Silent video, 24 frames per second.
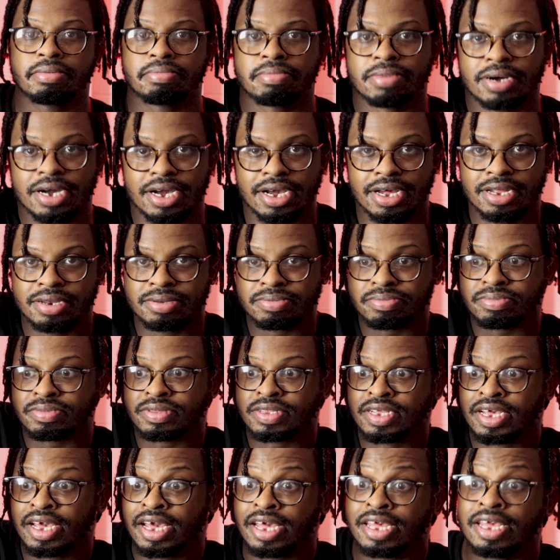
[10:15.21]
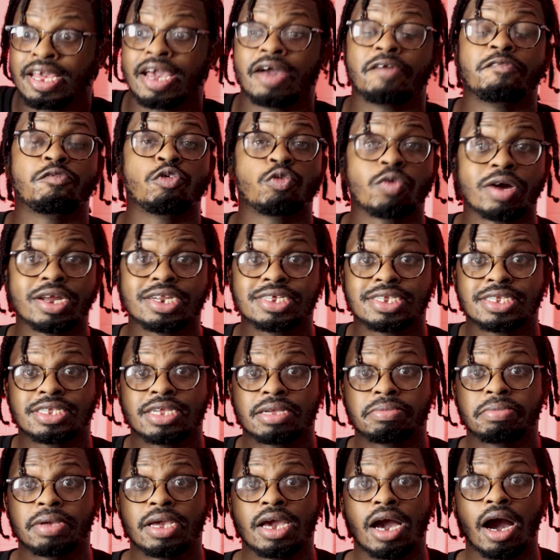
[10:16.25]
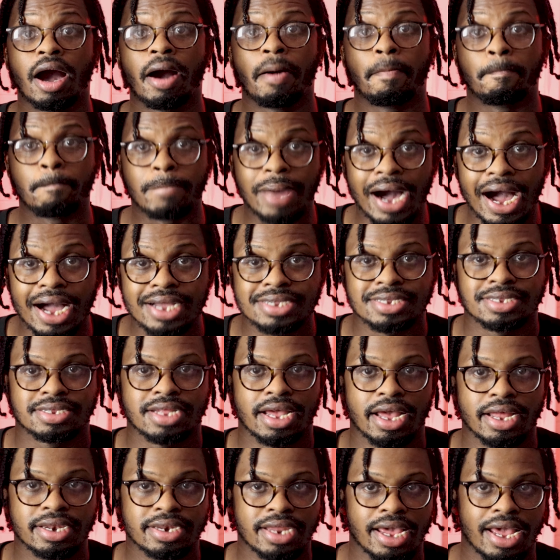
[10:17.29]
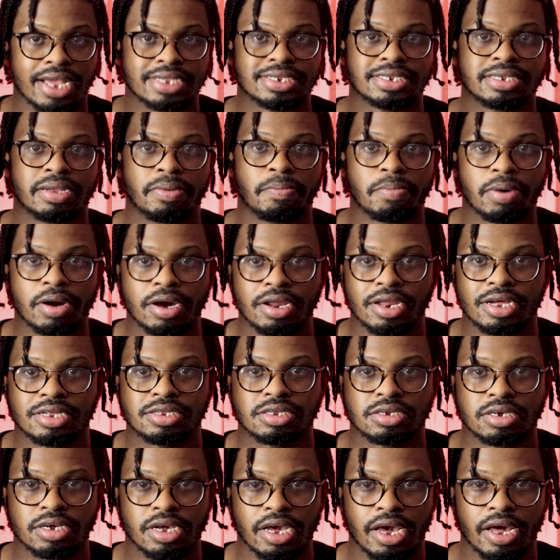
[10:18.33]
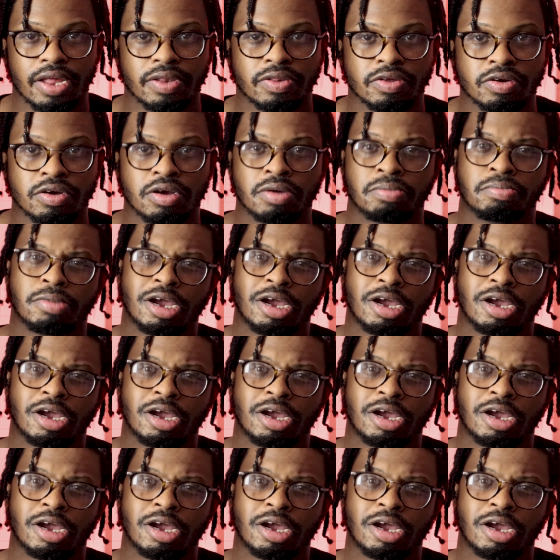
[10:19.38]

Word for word: But yeah, if you want to see me unbox that desk and put it together,